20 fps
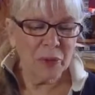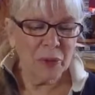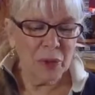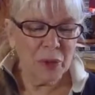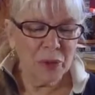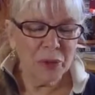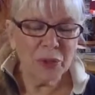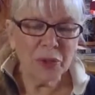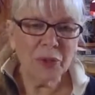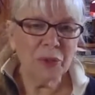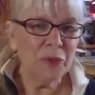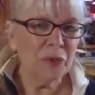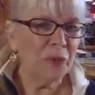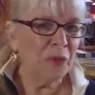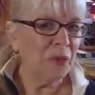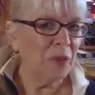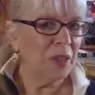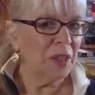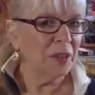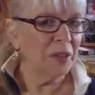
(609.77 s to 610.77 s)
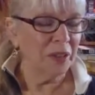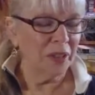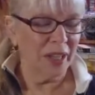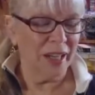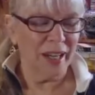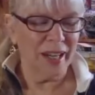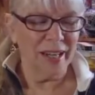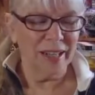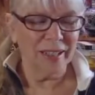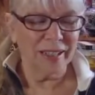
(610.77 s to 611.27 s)
those who fear
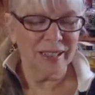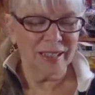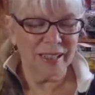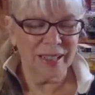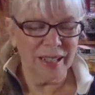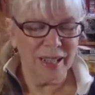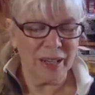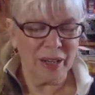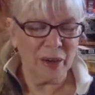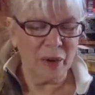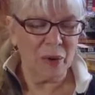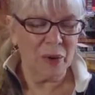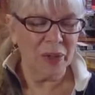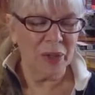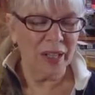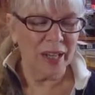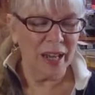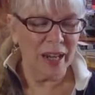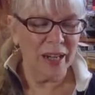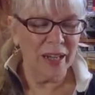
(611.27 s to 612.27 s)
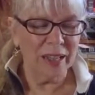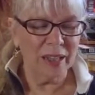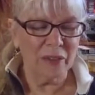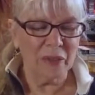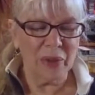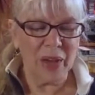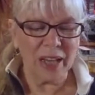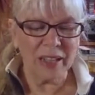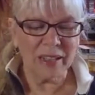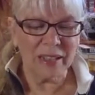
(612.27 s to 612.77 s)
getting sick or getting the
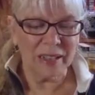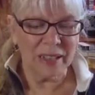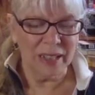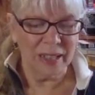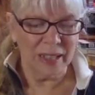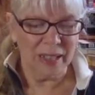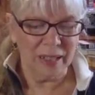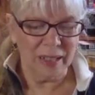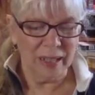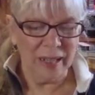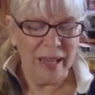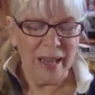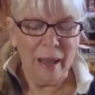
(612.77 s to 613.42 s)
vaccine,